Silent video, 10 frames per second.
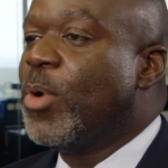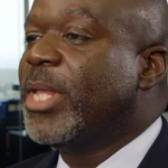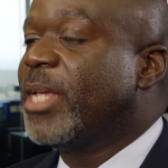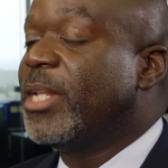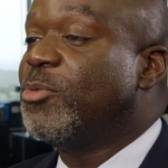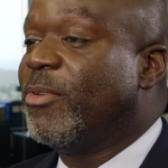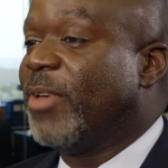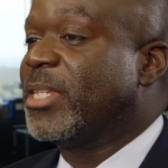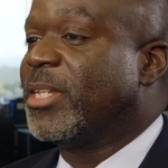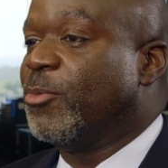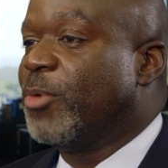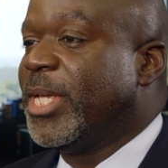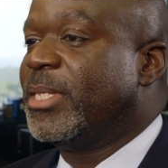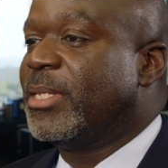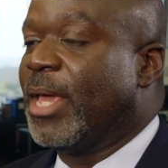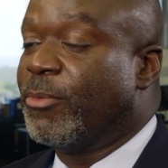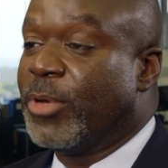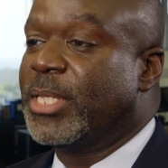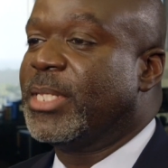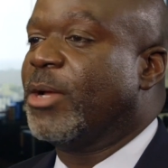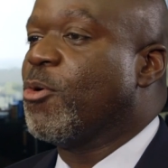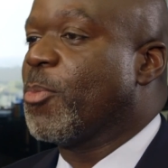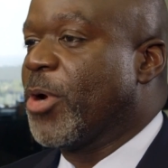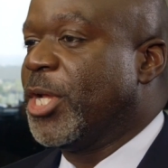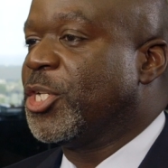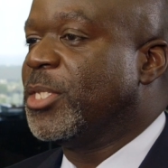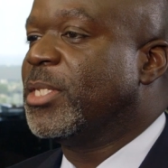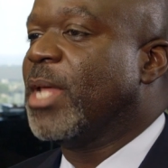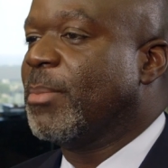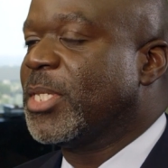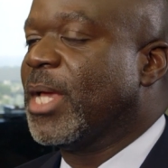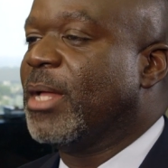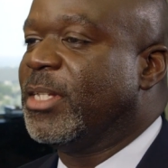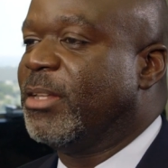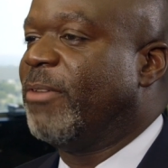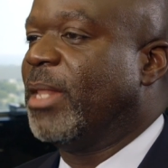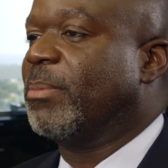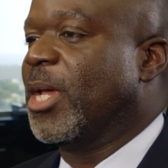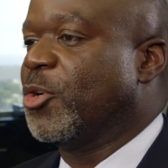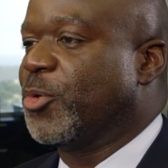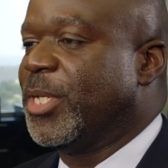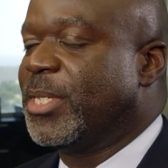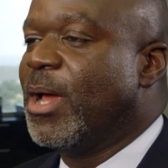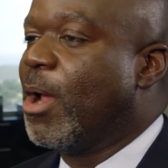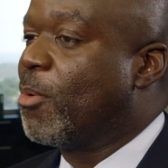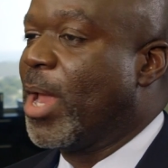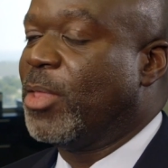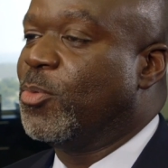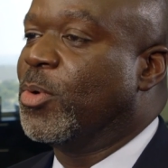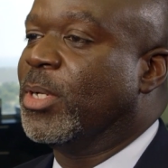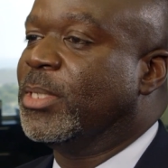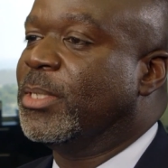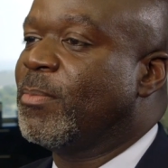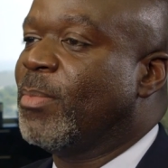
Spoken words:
We intend to invest in REITs and real estate corporations domiciled in developed countries around the world.